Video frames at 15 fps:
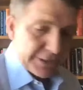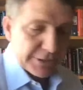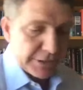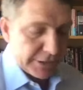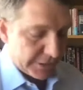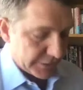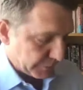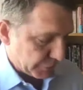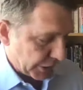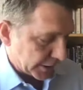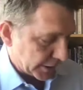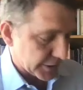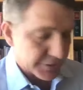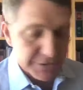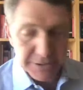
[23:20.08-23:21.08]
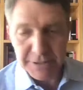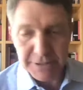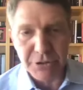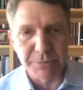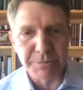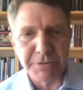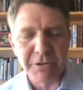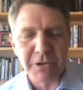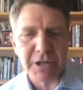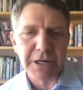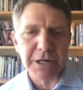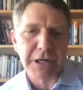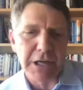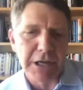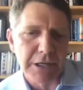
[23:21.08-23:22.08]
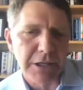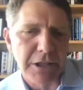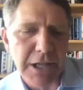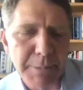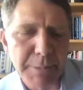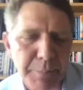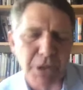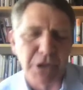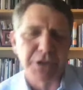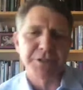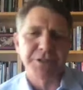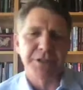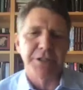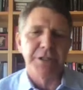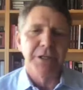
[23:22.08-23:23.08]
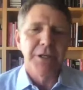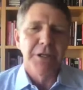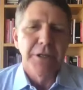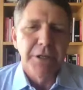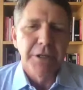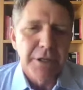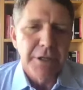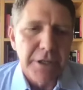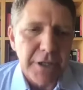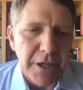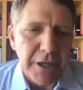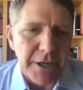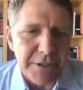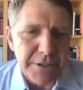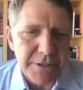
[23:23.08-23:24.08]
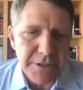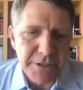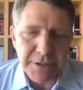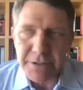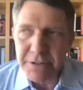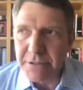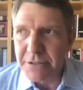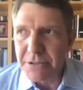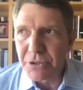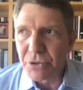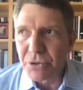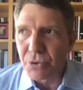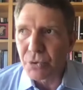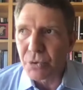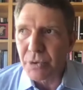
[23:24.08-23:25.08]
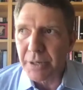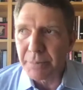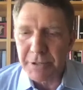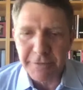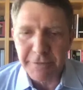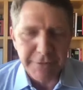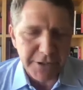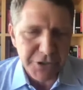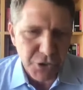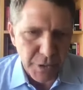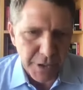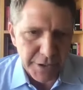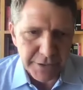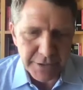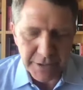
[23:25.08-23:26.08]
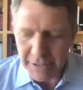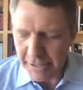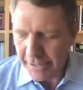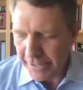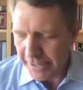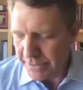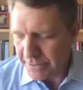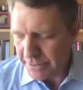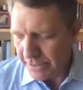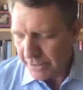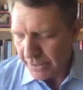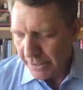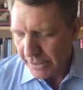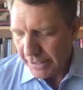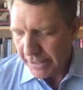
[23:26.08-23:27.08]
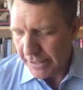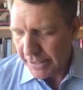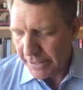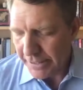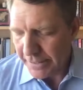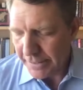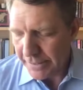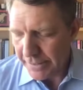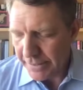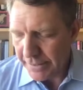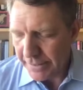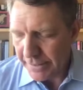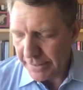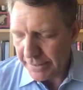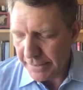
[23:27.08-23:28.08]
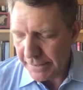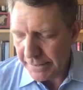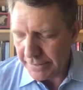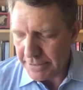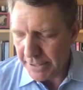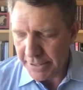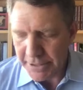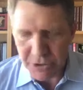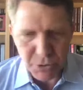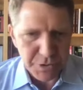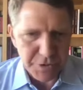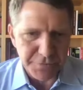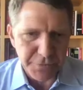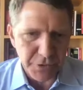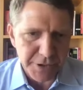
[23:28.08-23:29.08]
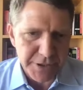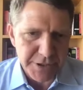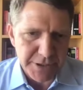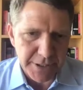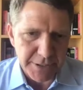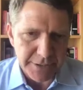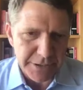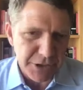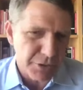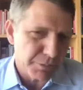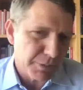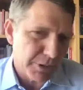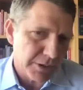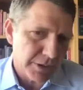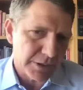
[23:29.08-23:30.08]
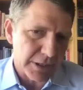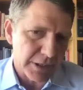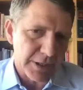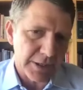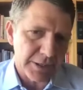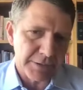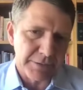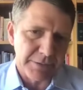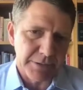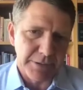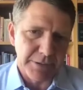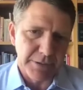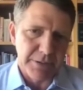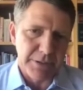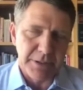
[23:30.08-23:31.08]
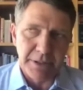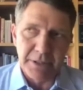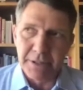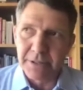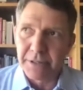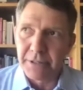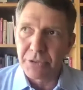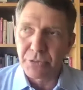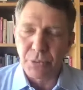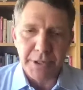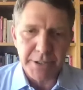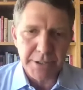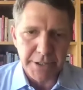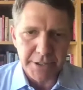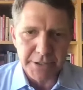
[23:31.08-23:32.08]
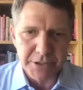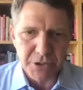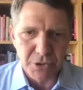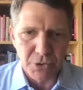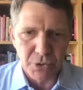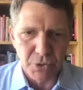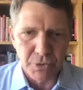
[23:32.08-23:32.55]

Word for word: and its objectives in terms of cl uh, climate policy uh, to uh, be effectuated. And uh, taken to its full extent, this could be uh, uh, threatening to